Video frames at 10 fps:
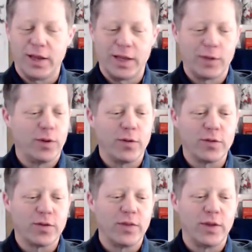And like we
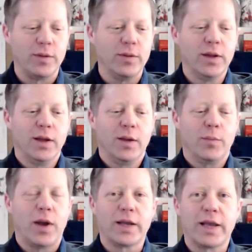always say, the
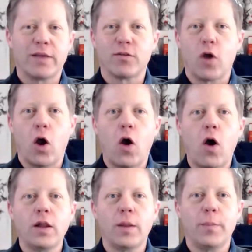podcast is
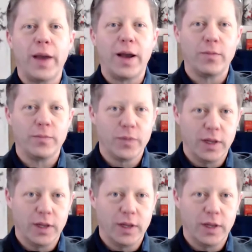all about